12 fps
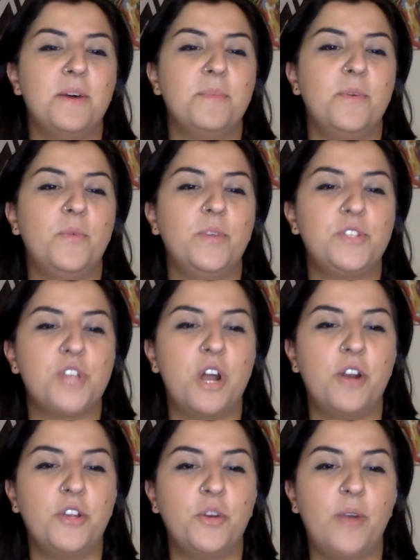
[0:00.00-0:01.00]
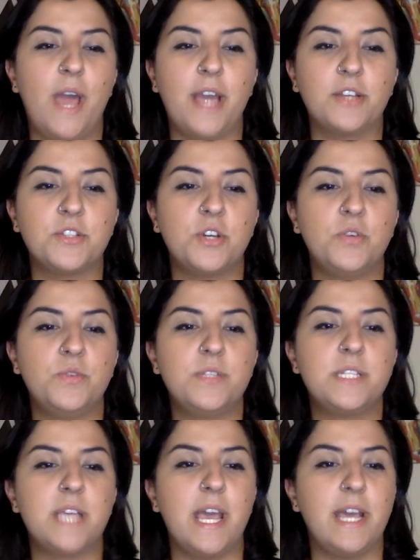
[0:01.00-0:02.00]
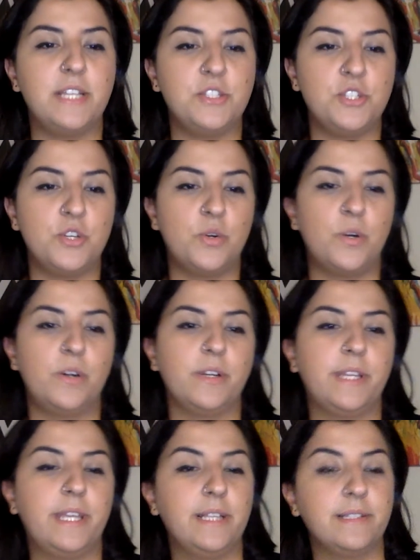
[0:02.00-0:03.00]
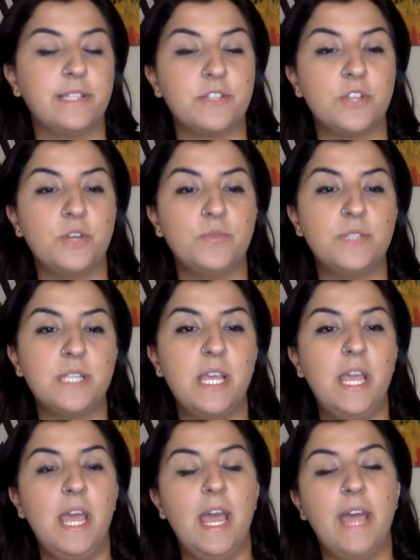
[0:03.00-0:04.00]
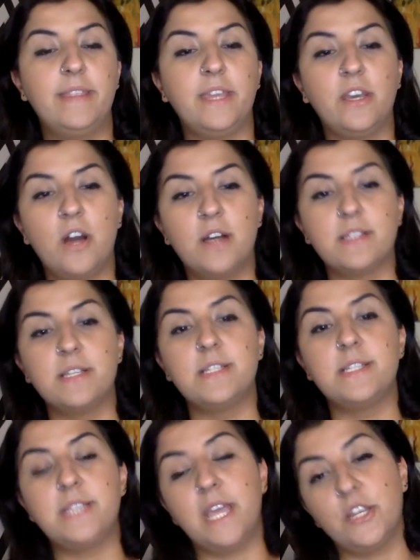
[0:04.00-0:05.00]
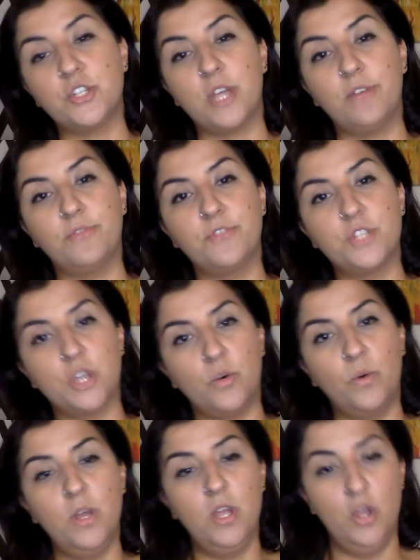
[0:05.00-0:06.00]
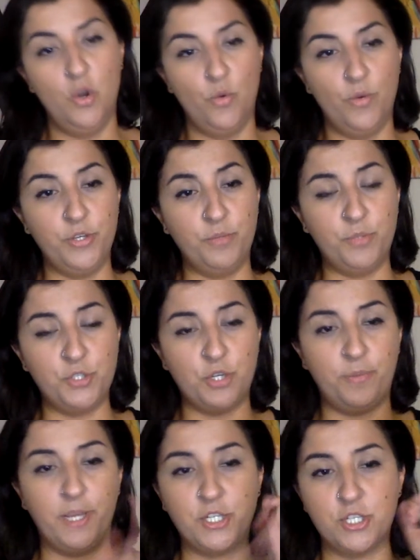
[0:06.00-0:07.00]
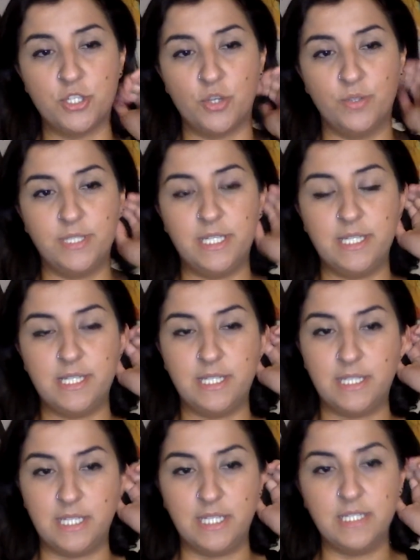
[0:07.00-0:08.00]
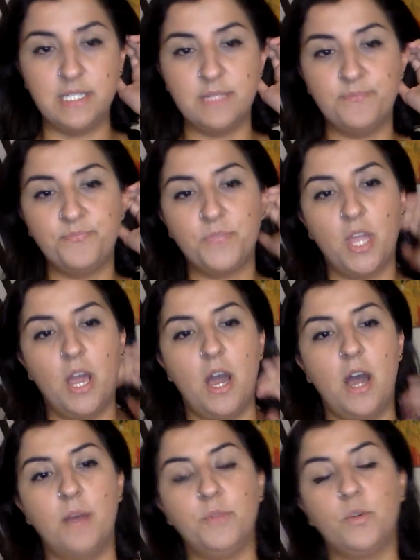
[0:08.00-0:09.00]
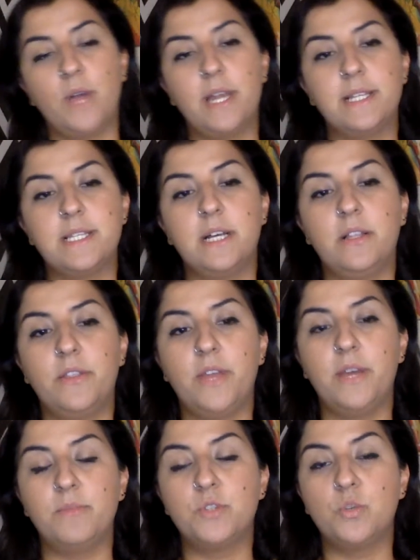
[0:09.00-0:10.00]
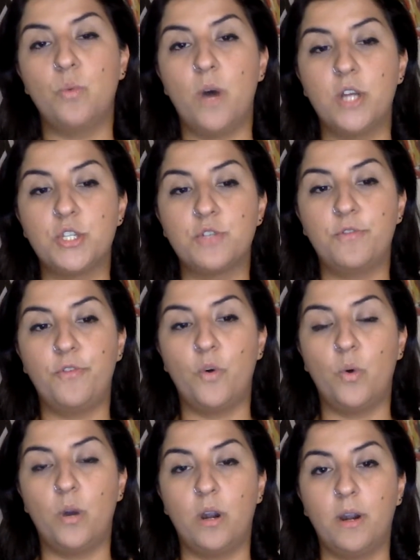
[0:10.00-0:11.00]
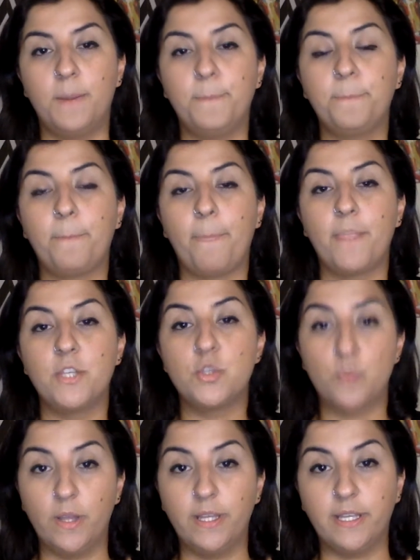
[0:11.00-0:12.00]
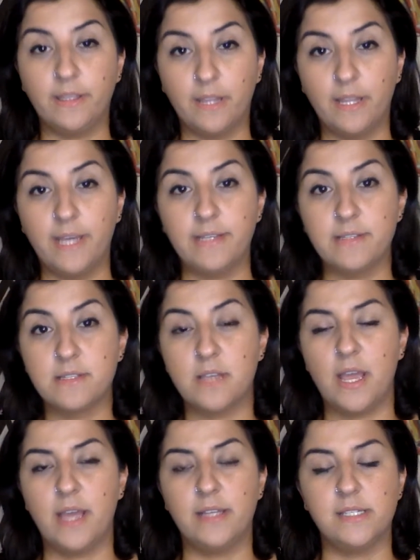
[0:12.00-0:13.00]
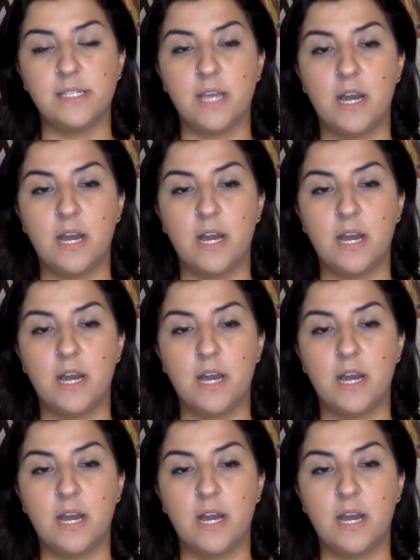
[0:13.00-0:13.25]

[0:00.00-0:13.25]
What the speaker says: which are your actose and your kiltazones, and they causes CHF. So when you put your patients on TZDs, you got to tell them to watch for swelling in the legs and